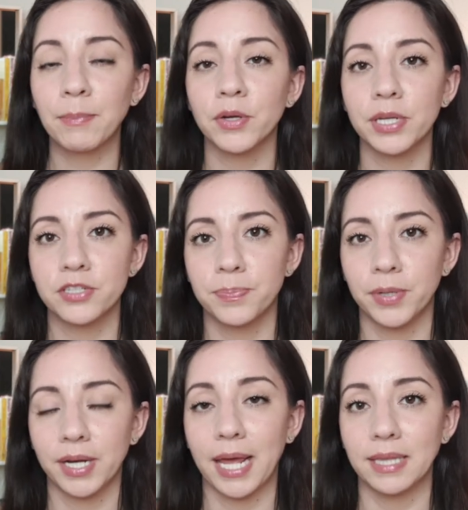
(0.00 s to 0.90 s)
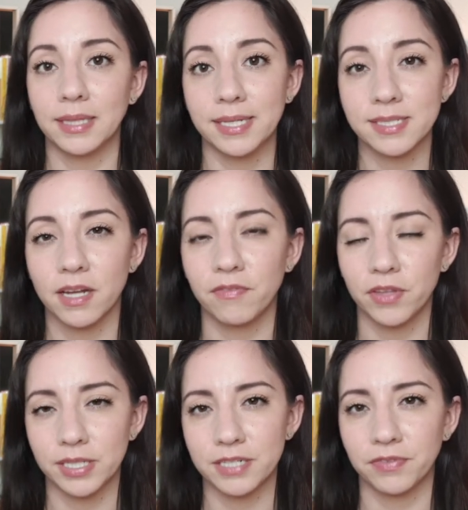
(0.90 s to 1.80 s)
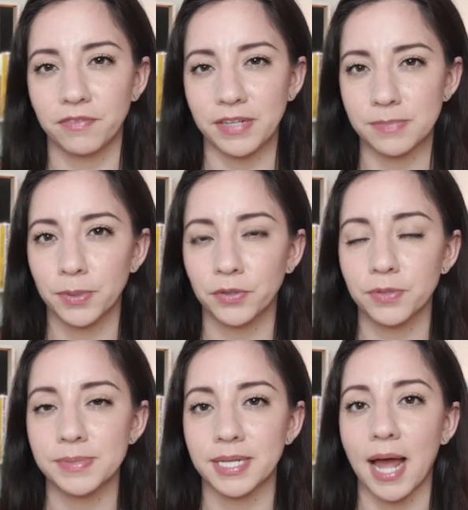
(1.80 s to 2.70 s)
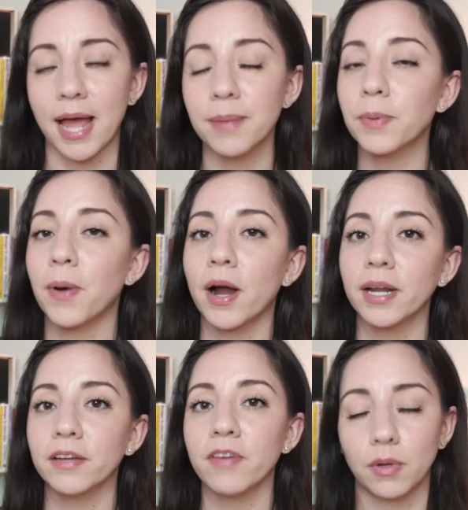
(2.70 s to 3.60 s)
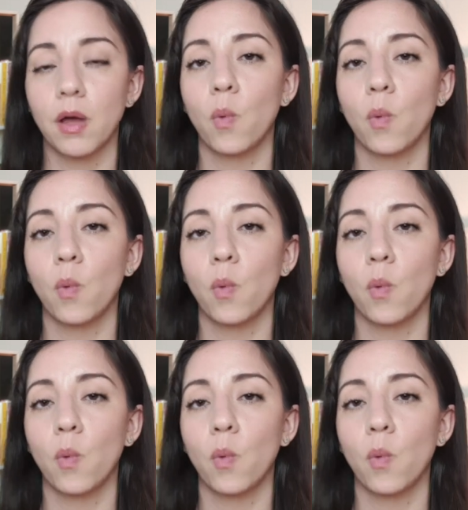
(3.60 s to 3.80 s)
I'm going to put a list of the different Facebook groups that I am a part of.